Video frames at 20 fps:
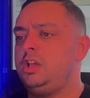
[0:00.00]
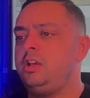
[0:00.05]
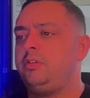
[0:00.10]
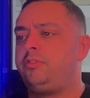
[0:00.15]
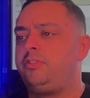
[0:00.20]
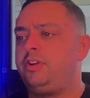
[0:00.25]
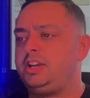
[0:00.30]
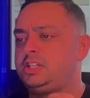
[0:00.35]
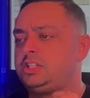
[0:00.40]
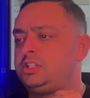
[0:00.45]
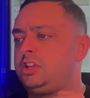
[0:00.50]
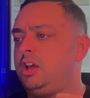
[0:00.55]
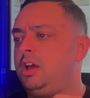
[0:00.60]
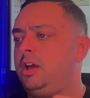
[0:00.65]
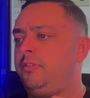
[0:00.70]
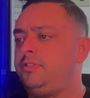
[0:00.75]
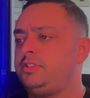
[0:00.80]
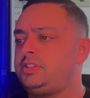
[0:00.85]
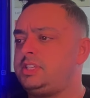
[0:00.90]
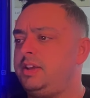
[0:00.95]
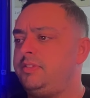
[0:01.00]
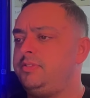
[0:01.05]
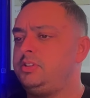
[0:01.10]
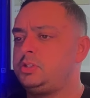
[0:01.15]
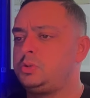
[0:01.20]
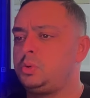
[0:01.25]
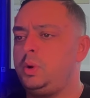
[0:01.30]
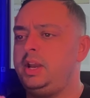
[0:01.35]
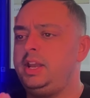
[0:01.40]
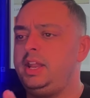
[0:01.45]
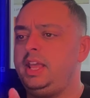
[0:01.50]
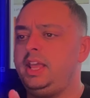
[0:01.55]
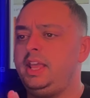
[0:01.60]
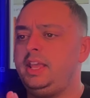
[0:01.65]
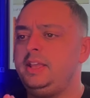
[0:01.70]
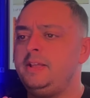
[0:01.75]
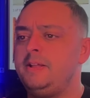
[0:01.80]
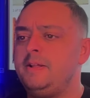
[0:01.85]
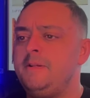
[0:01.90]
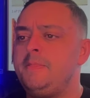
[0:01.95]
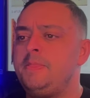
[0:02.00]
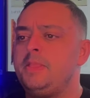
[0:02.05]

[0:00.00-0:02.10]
Fresh turf, 720.